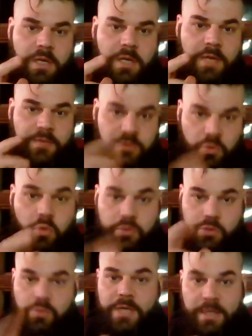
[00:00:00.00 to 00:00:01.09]
and the
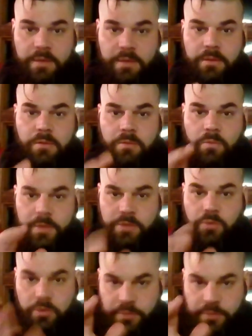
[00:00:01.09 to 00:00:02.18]
tools you get when
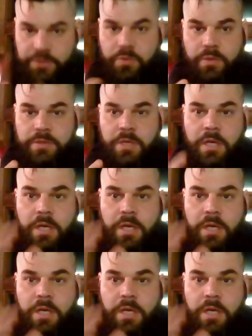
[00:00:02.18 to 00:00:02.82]
you learn this course,